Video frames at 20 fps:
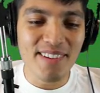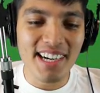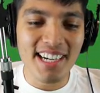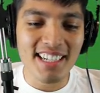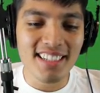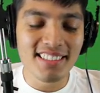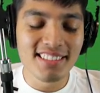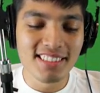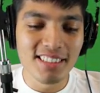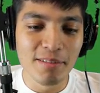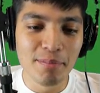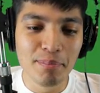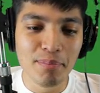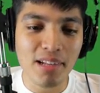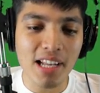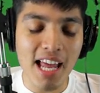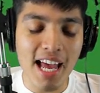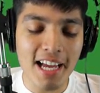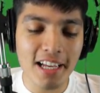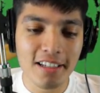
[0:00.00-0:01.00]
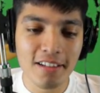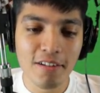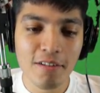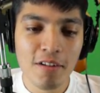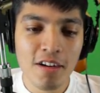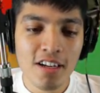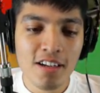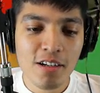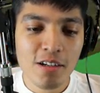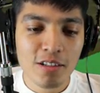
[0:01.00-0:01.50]
murdered some black,
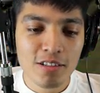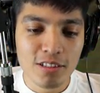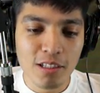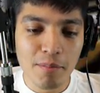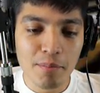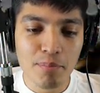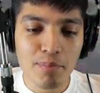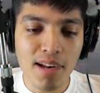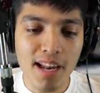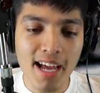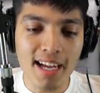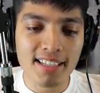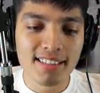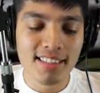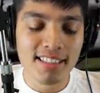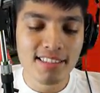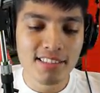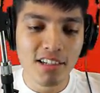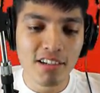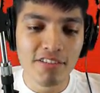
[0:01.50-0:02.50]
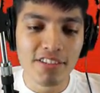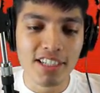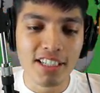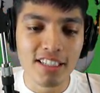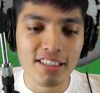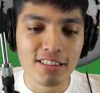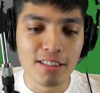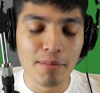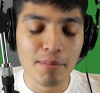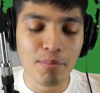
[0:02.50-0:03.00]
some blacksies over
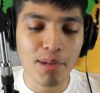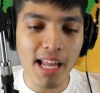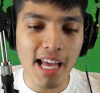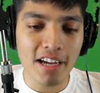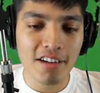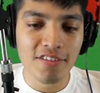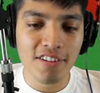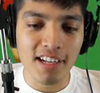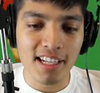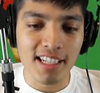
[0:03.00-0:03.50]
here, some black